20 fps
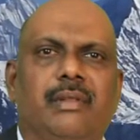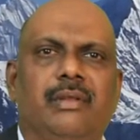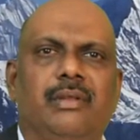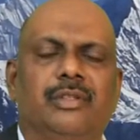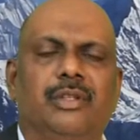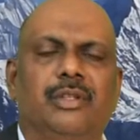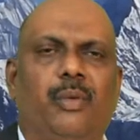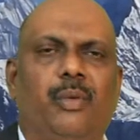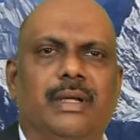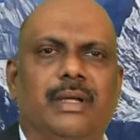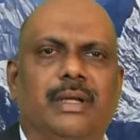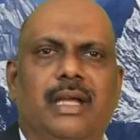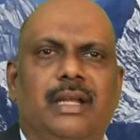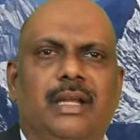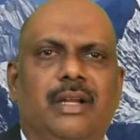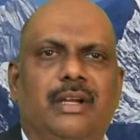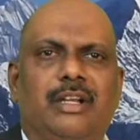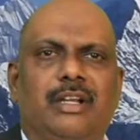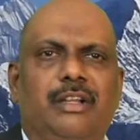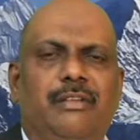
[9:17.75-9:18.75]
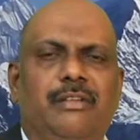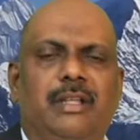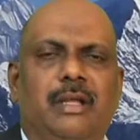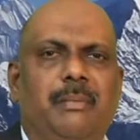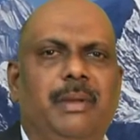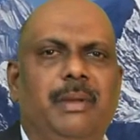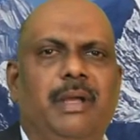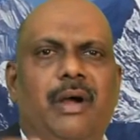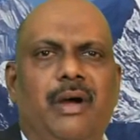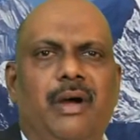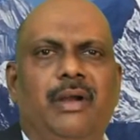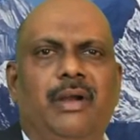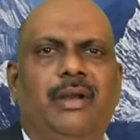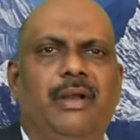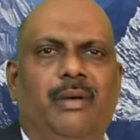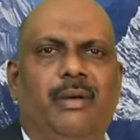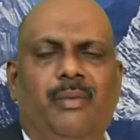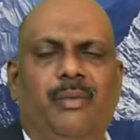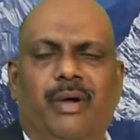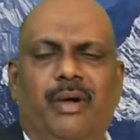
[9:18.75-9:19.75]
So one cannot live there beyond
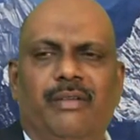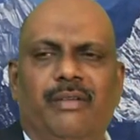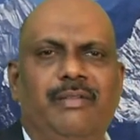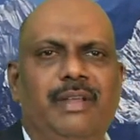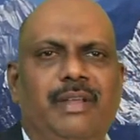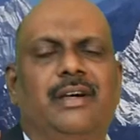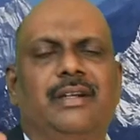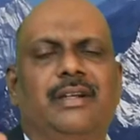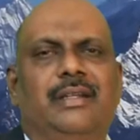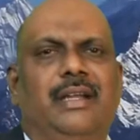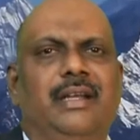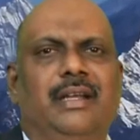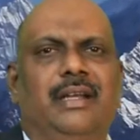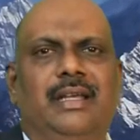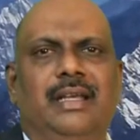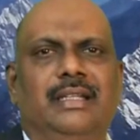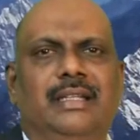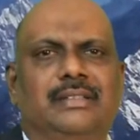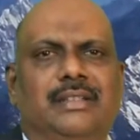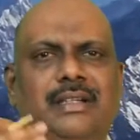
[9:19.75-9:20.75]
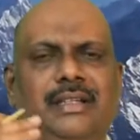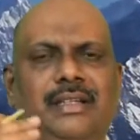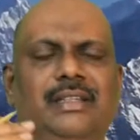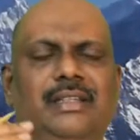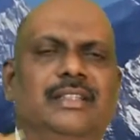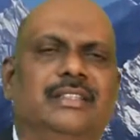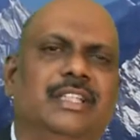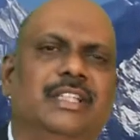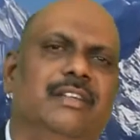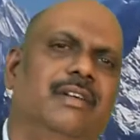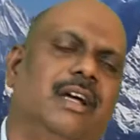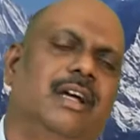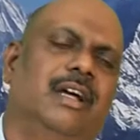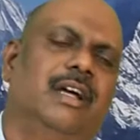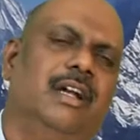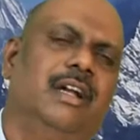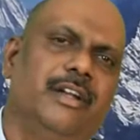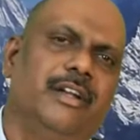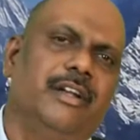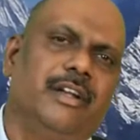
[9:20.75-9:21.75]
1 week or 10 days in this given
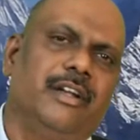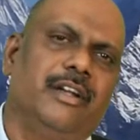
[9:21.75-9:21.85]
altitude.